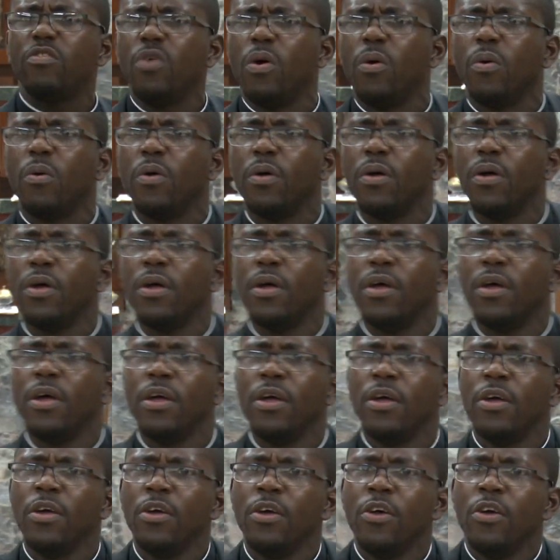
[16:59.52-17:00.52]
know.
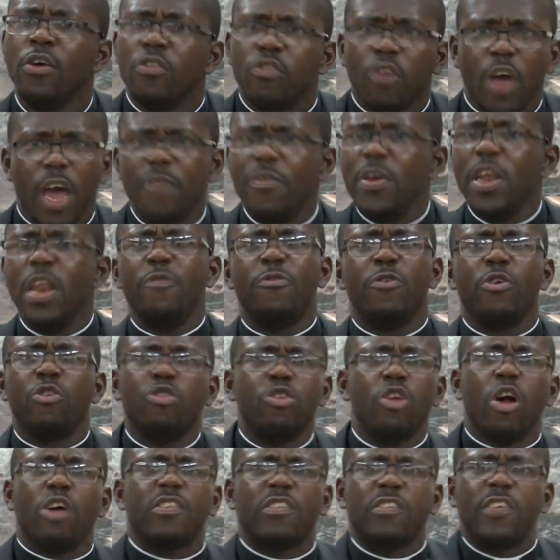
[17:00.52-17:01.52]
So even if you do
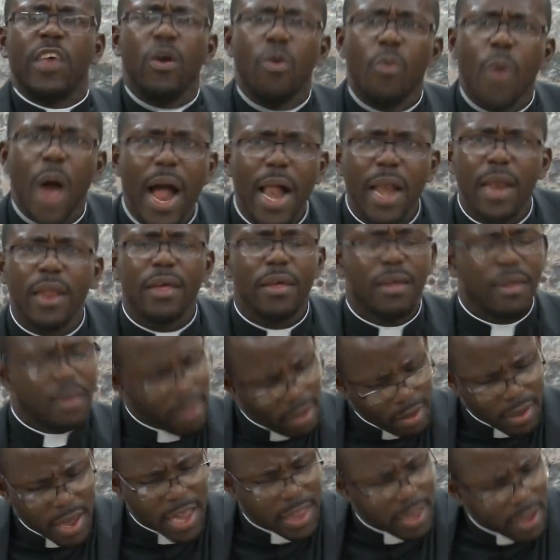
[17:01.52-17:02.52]
not sing well,
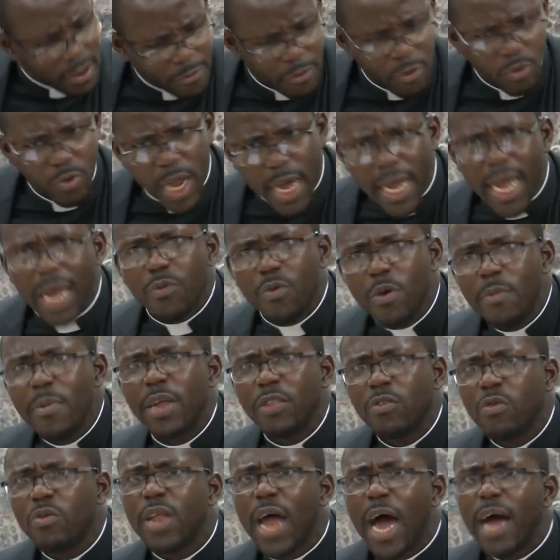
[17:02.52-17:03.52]
get a few naked
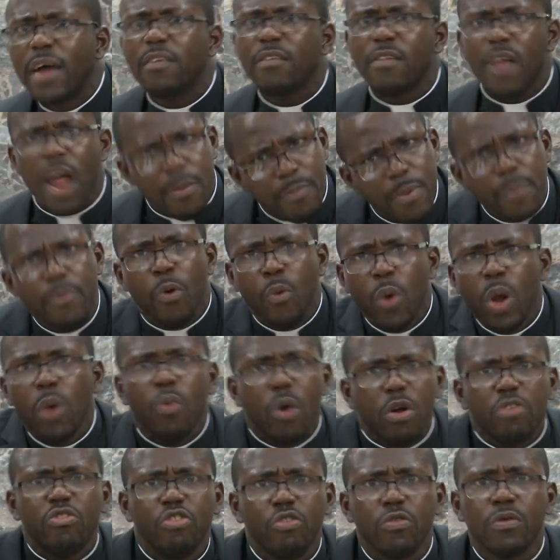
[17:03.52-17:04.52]
women to dance, and people will
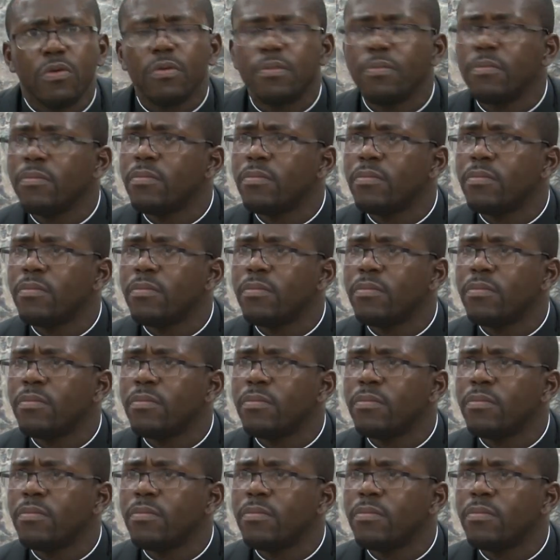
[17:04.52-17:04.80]
watch you.